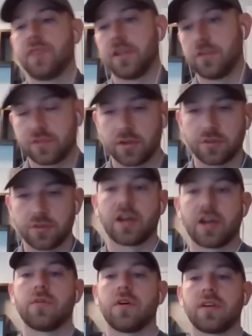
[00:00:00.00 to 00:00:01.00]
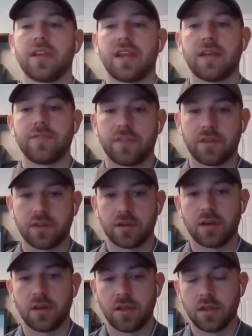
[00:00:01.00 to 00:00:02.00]
Then you start drywall, get everything
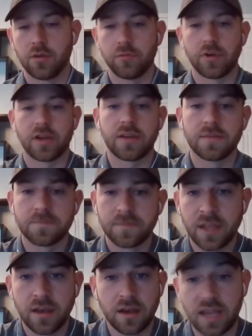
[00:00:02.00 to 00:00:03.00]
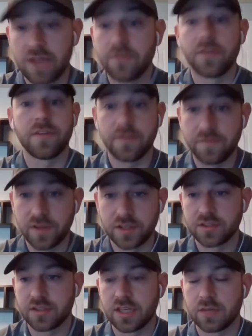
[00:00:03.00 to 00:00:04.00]
running, everything
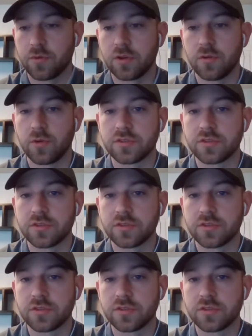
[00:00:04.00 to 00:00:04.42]
finished at that point.